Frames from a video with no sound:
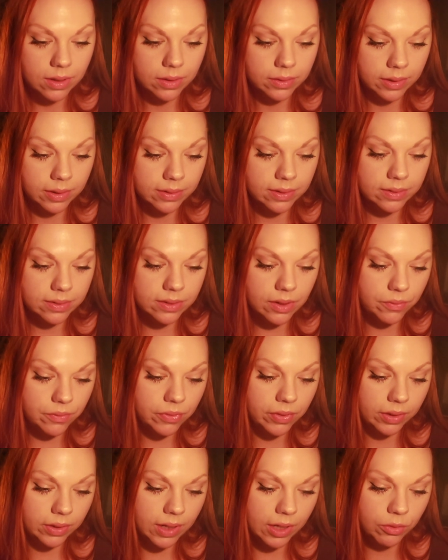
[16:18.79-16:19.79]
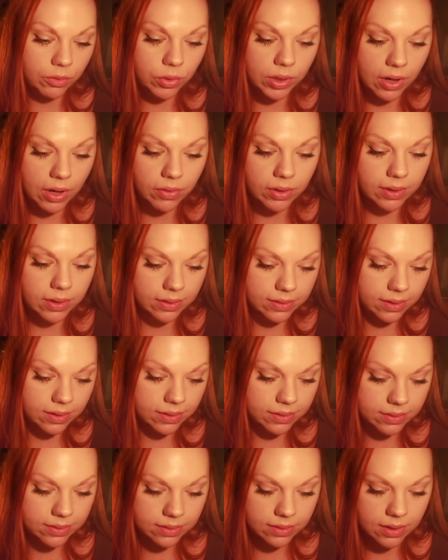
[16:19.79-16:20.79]
this is something like, whatever this
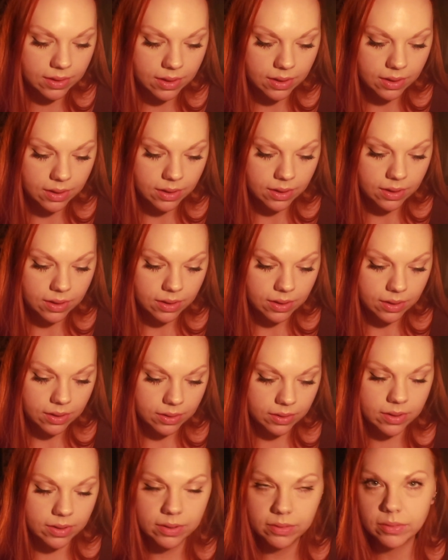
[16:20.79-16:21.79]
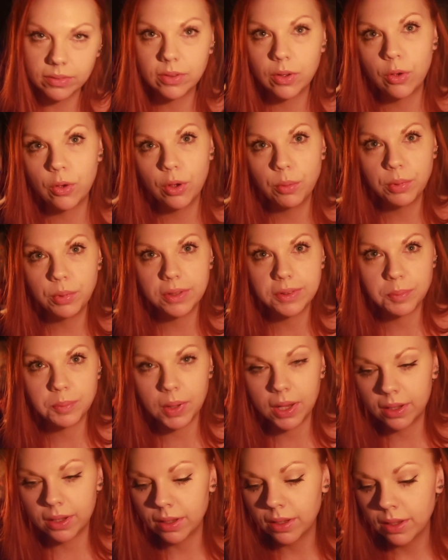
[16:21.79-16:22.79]
is. Terminus
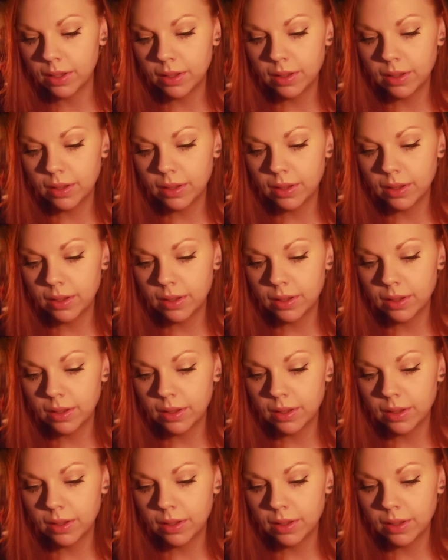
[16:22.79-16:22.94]
back.